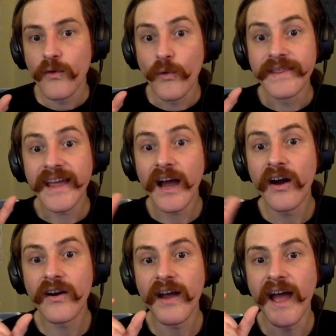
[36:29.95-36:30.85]
when they
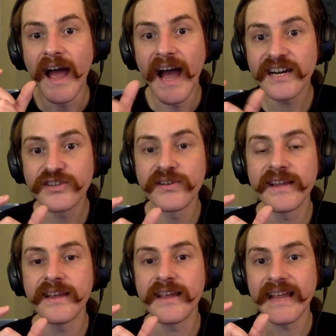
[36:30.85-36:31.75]
are
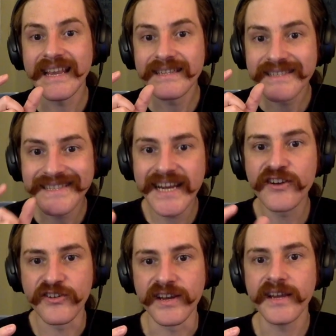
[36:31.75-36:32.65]
actually in
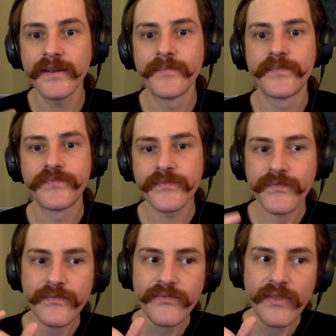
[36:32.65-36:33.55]
synchrony,
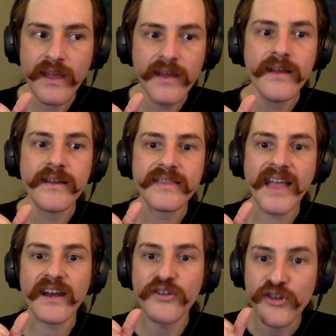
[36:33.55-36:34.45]

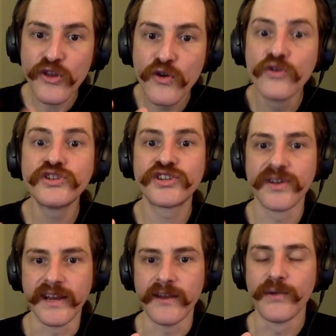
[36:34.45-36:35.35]
that
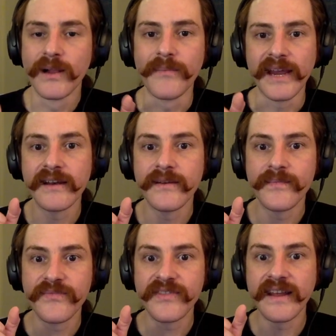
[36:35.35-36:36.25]
usually will mean
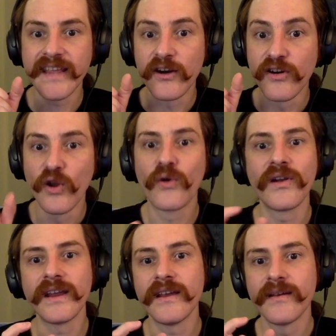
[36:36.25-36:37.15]
that they are
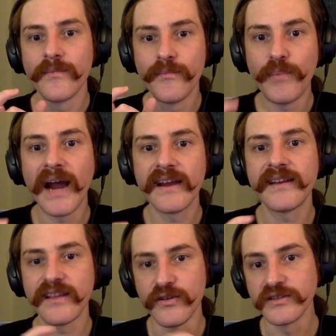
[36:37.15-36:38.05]
locally
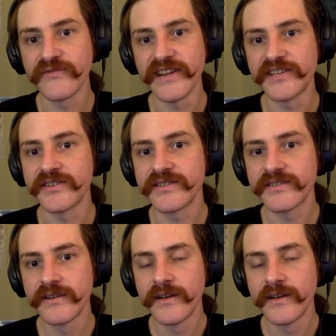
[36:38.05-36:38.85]
binding those features.